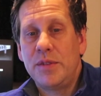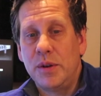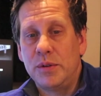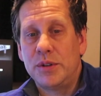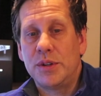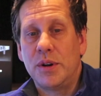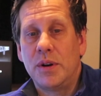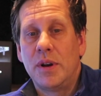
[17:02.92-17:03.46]

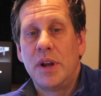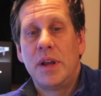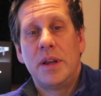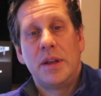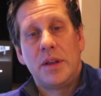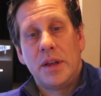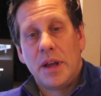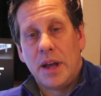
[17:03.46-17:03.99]
future
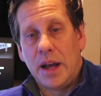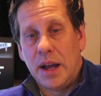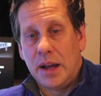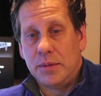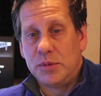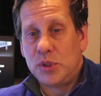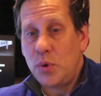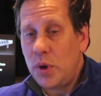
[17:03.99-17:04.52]

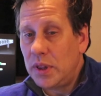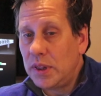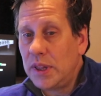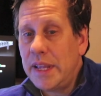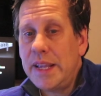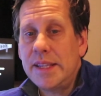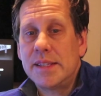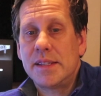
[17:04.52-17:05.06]
uh, to at
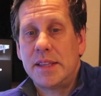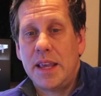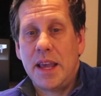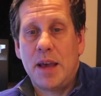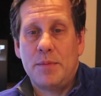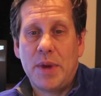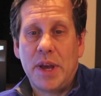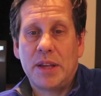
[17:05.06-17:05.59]
least the
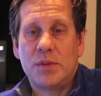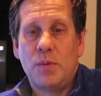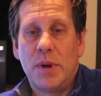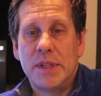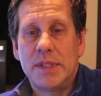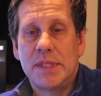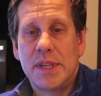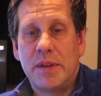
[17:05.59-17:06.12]

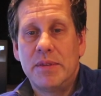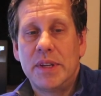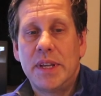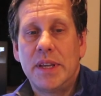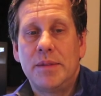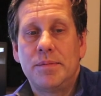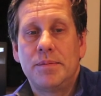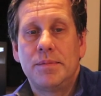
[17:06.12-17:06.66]
MX170.